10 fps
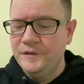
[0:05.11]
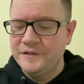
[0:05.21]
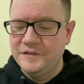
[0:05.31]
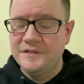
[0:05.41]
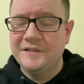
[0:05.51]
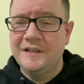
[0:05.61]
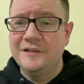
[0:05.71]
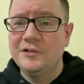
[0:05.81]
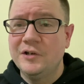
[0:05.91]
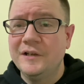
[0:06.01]
This is a uh,
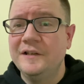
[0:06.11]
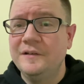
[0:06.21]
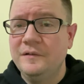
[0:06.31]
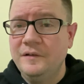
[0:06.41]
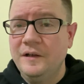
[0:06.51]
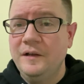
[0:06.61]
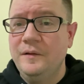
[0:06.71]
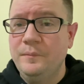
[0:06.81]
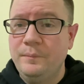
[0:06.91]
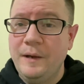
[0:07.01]
Target uh,
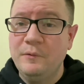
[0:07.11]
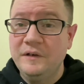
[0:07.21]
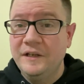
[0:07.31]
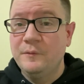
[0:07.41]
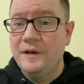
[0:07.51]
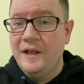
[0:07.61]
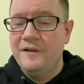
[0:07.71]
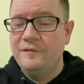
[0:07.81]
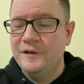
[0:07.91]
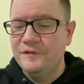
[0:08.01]
buy one get one
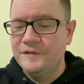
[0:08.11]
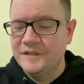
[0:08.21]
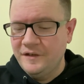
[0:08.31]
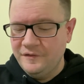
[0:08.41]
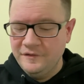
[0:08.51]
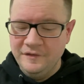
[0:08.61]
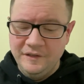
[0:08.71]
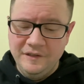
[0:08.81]
half off sale.